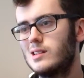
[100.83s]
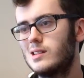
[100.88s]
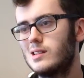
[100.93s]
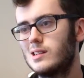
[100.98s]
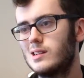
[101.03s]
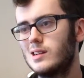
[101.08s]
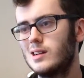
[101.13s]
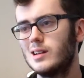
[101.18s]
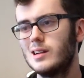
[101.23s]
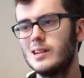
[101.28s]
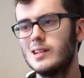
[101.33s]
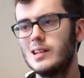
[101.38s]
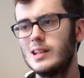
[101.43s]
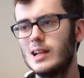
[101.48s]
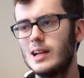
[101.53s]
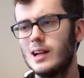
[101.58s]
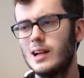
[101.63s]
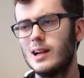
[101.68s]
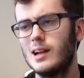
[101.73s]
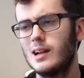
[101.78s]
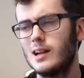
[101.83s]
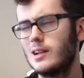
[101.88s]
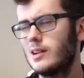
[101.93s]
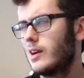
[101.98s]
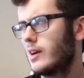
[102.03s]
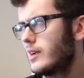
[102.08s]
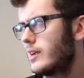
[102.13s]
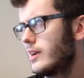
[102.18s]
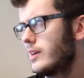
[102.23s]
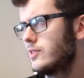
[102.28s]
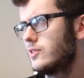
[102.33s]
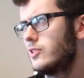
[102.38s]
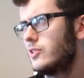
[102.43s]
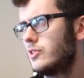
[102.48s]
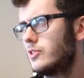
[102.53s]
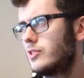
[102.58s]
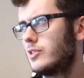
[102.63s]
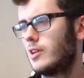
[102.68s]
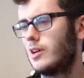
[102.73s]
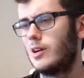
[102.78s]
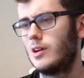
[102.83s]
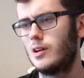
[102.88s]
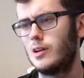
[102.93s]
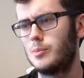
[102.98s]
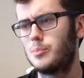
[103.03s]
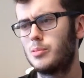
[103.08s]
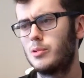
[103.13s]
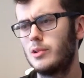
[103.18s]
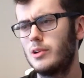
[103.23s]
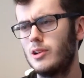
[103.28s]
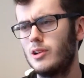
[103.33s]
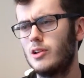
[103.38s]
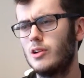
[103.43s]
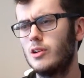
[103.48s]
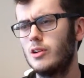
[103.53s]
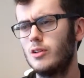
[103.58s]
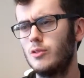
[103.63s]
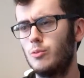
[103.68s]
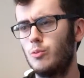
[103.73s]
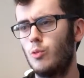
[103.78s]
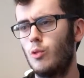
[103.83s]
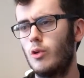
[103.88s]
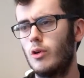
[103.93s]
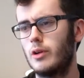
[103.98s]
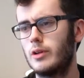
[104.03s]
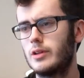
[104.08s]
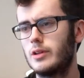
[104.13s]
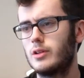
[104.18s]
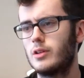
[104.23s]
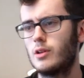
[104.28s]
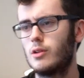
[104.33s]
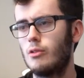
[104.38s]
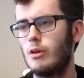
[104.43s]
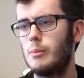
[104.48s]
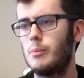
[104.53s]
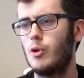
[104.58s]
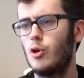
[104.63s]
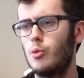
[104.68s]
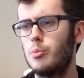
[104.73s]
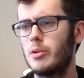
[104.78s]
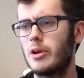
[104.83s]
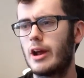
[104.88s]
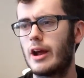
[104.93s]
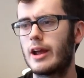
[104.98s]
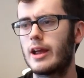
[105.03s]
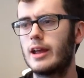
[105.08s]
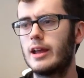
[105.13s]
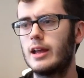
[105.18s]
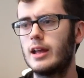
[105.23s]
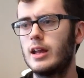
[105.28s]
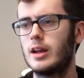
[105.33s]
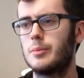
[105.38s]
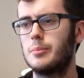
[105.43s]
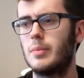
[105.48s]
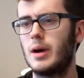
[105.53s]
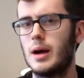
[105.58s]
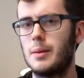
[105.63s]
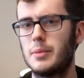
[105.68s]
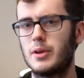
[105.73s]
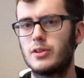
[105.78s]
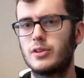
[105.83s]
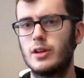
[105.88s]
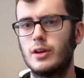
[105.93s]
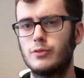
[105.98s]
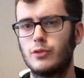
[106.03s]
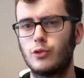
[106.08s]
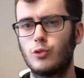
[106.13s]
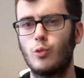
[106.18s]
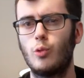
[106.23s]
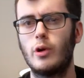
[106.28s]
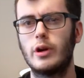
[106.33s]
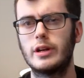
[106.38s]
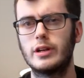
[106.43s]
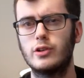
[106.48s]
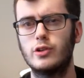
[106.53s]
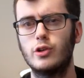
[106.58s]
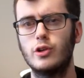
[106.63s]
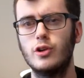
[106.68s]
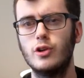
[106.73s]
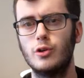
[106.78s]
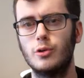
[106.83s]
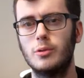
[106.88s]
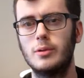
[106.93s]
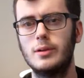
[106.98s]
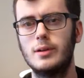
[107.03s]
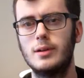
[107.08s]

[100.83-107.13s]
Yeah, I guess it's a pretty good award, you know. I'm hoping I can get and buy myself a 22.